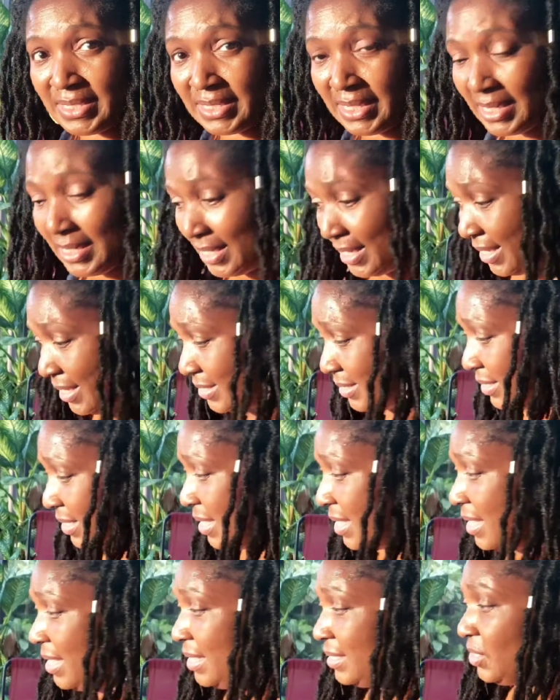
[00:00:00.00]
easy it
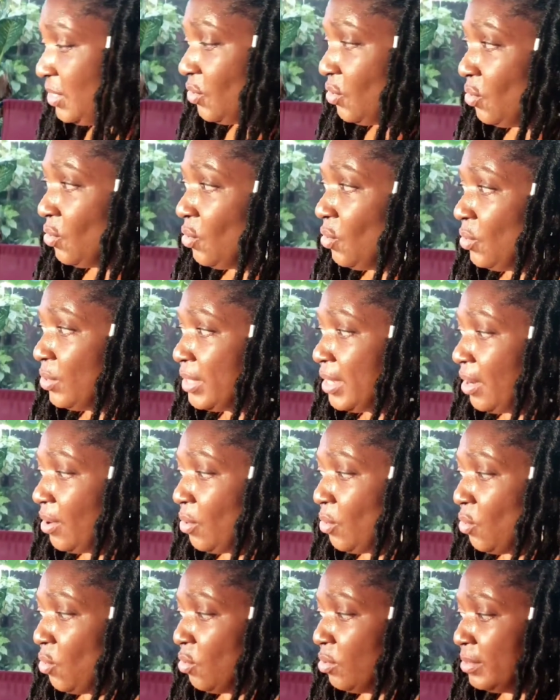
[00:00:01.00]
is to grow
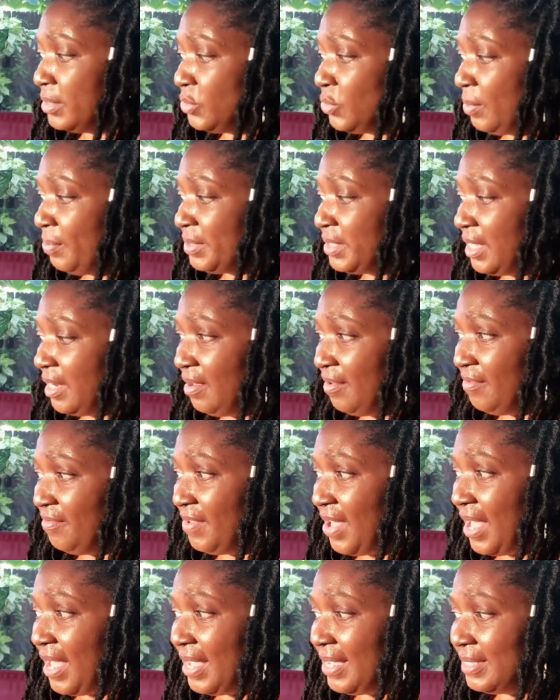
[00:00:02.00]
your own sweet
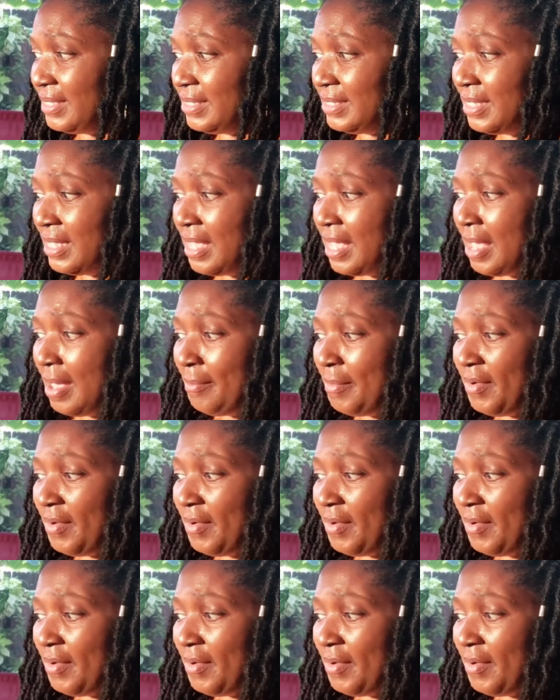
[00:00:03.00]
potato vines.